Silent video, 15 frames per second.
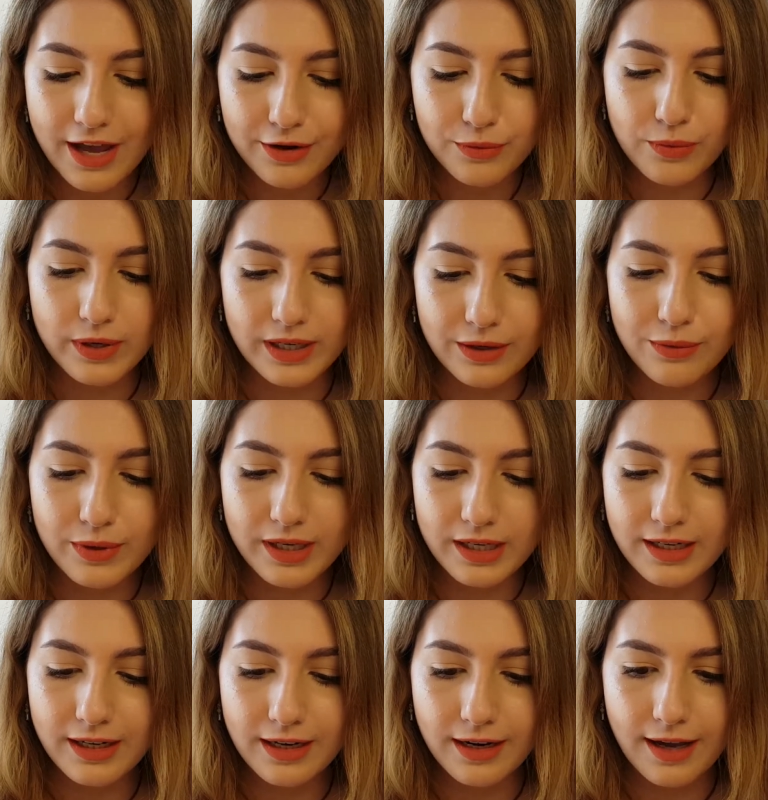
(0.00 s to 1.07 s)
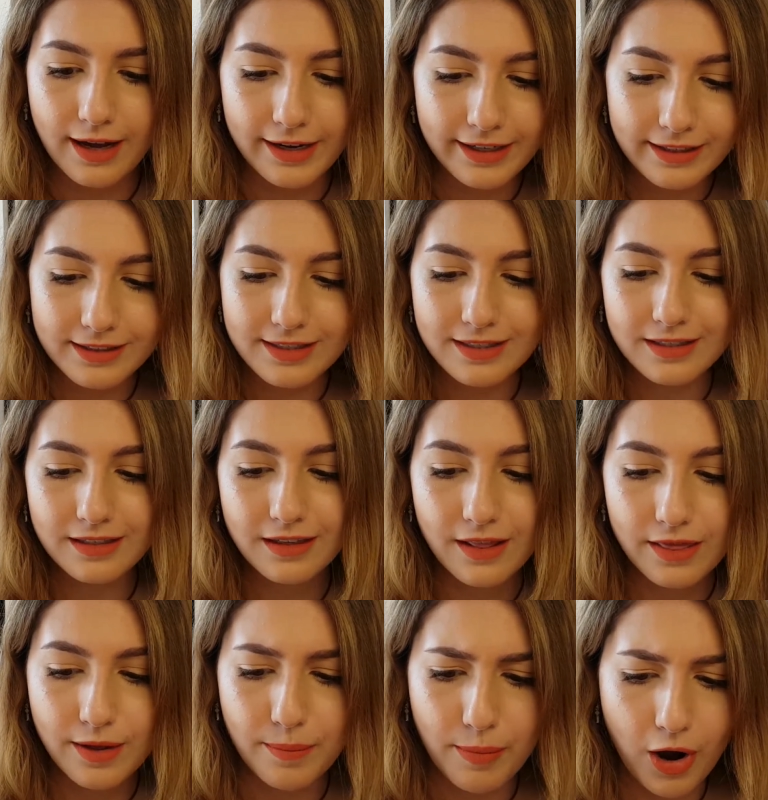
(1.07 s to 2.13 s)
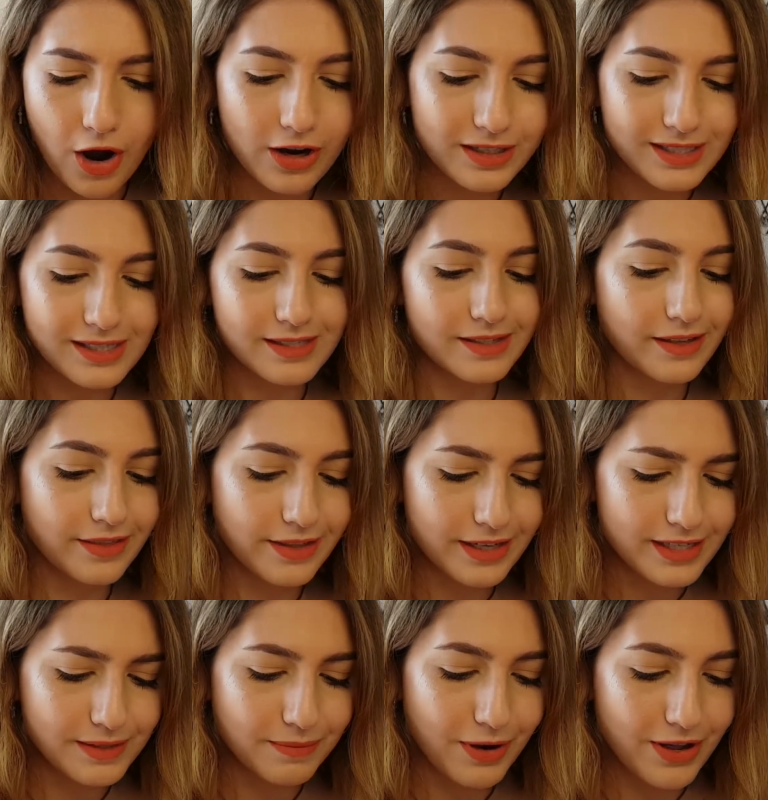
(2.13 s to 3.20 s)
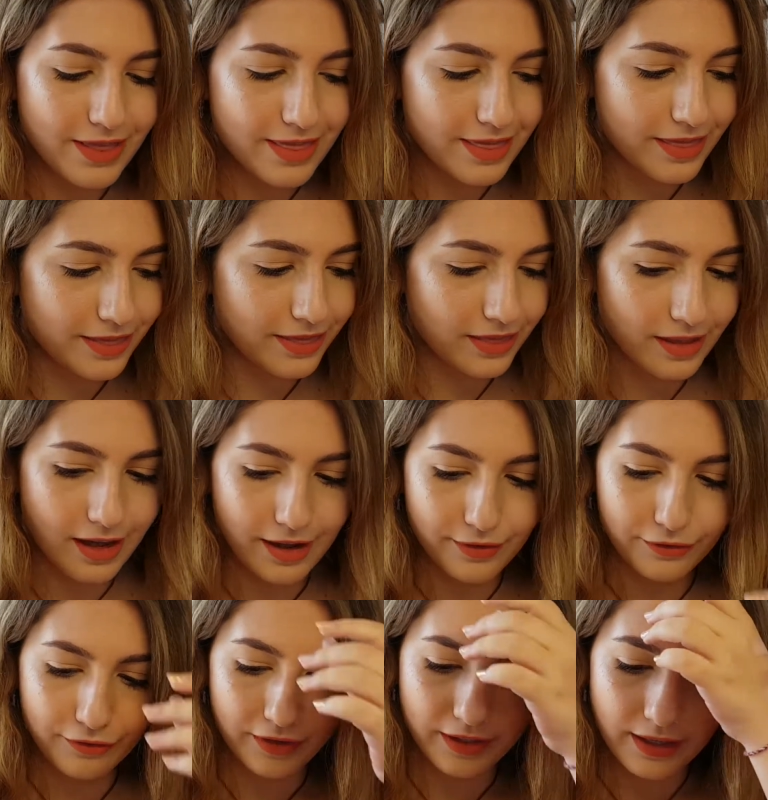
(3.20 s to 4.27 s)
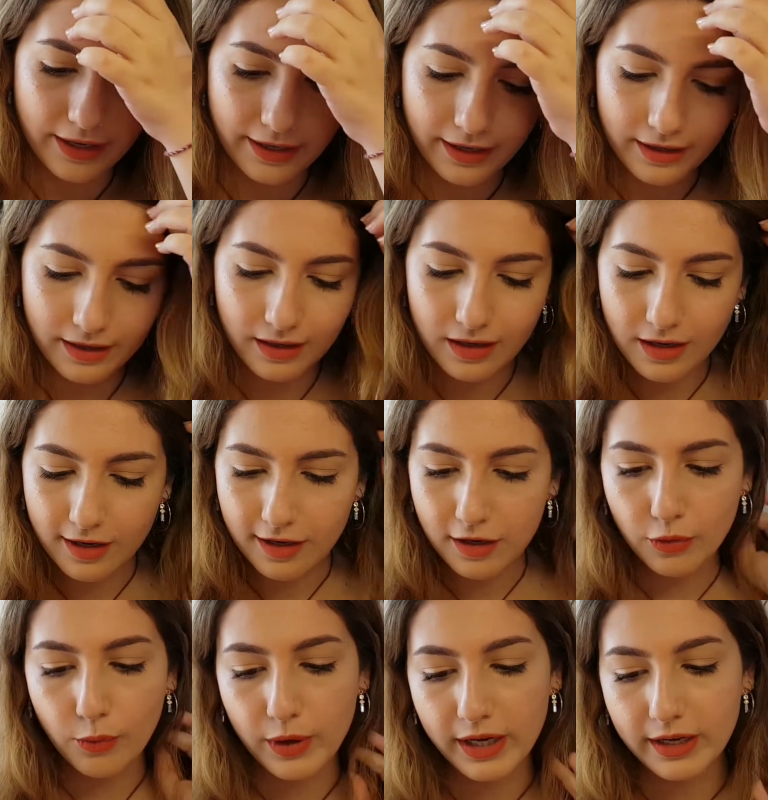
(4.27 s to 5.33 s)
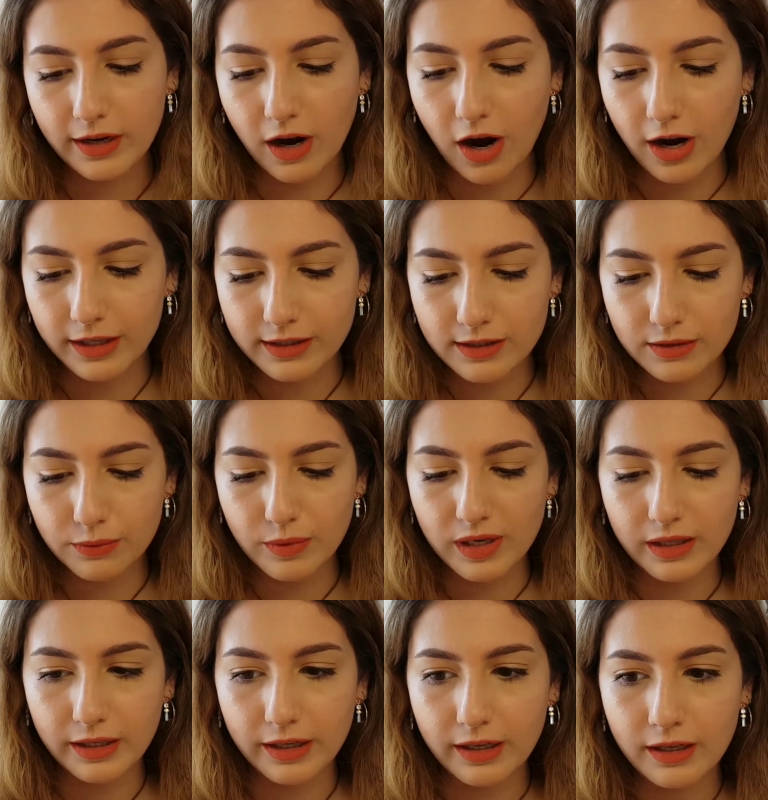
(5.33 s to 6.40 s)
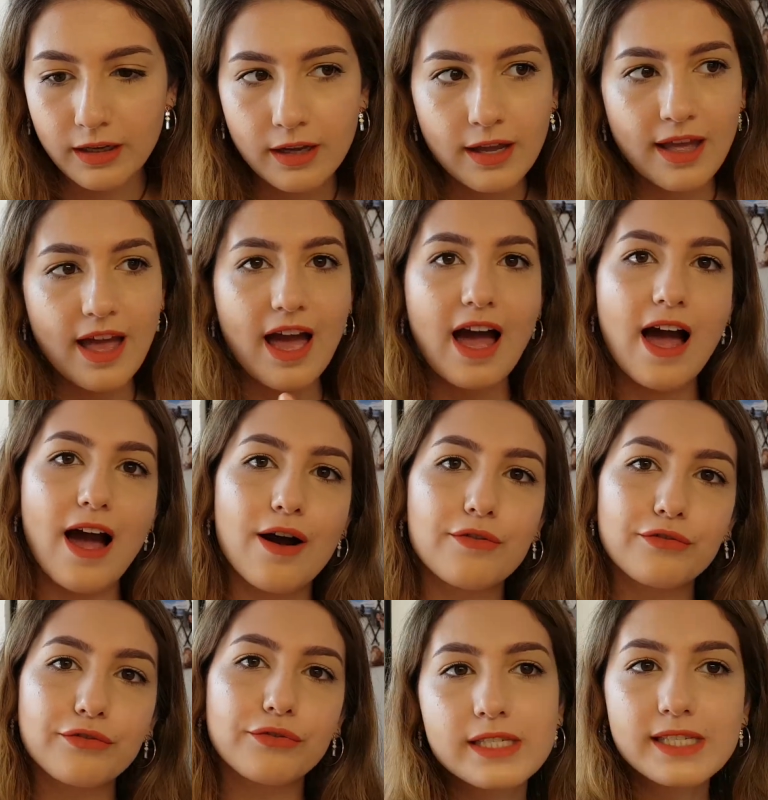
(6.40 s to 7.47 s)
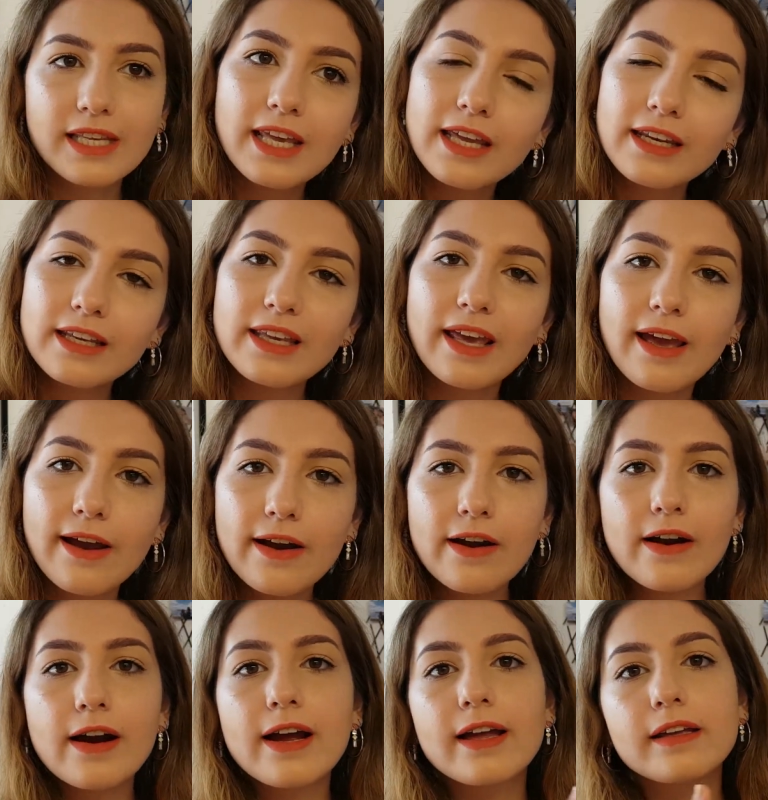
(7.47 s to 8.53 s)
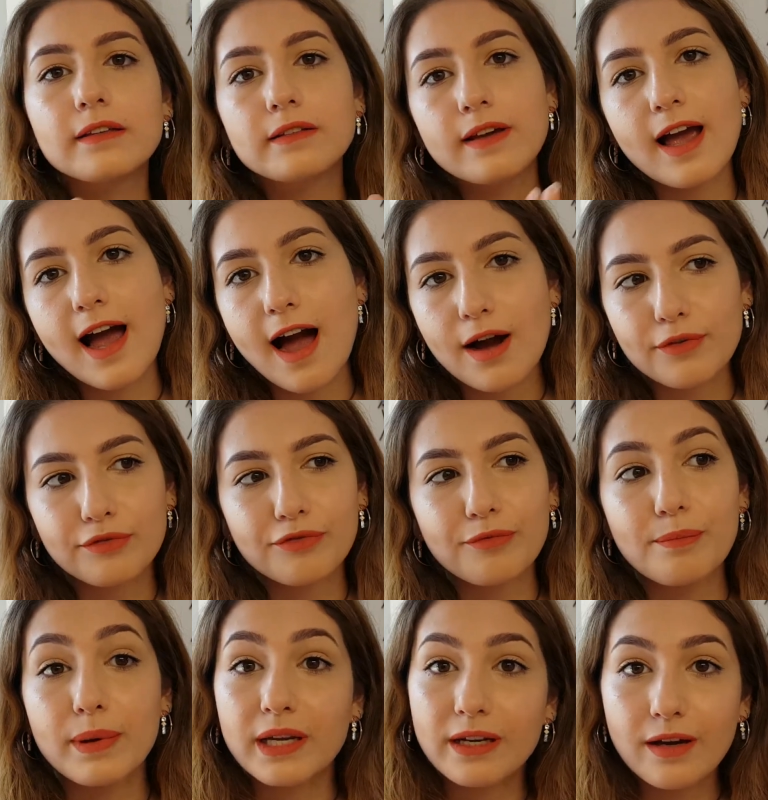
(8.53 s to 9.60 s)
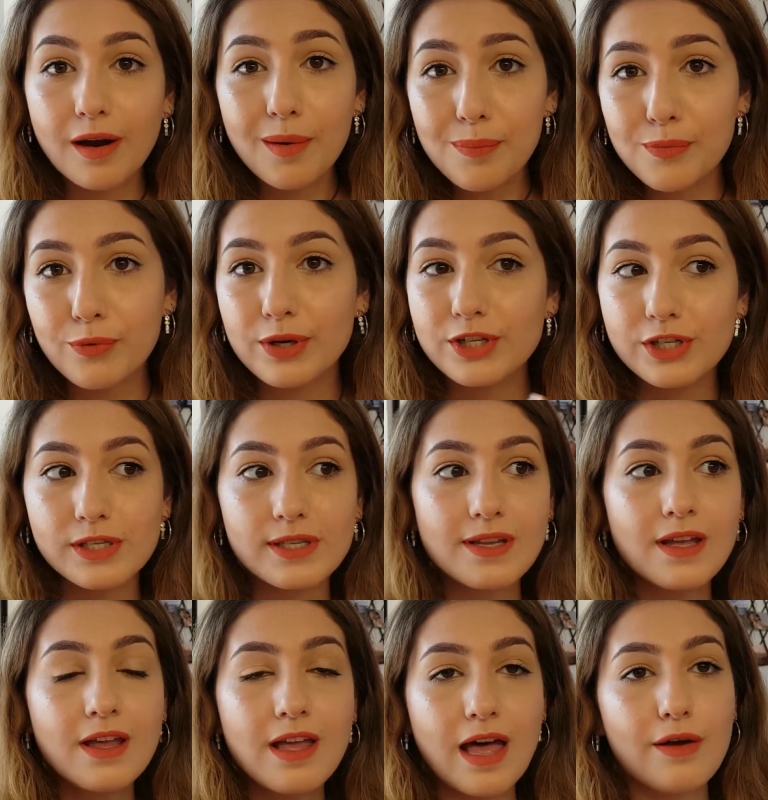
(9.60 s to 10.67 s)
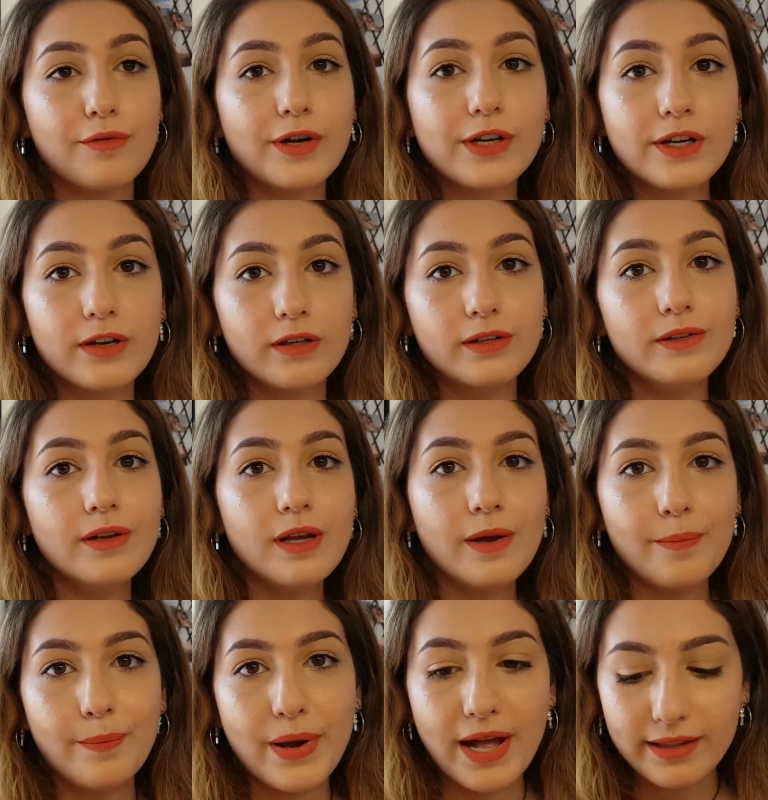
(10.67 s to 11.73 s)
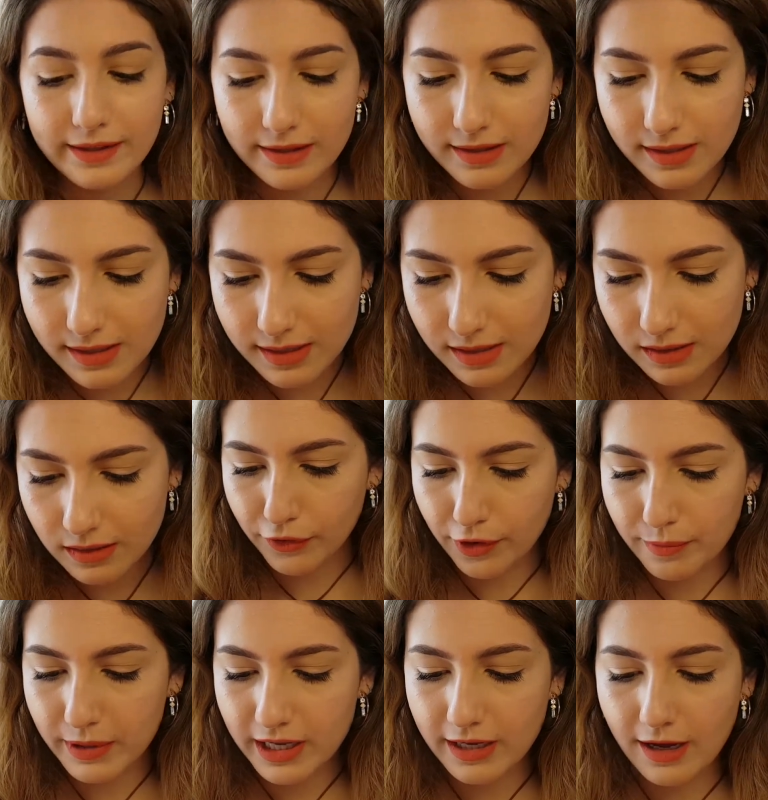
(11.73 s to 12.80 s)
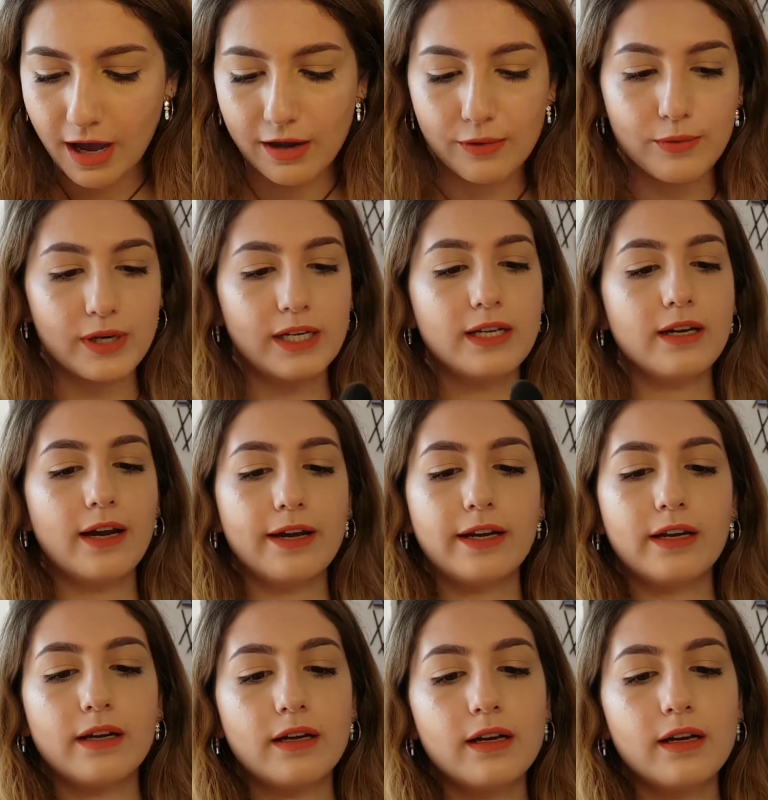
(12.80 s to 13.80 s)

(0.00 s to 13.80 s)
really liked the box this month. I feel like we got really half skincare and half makeup, which is a very good balance for me. I really like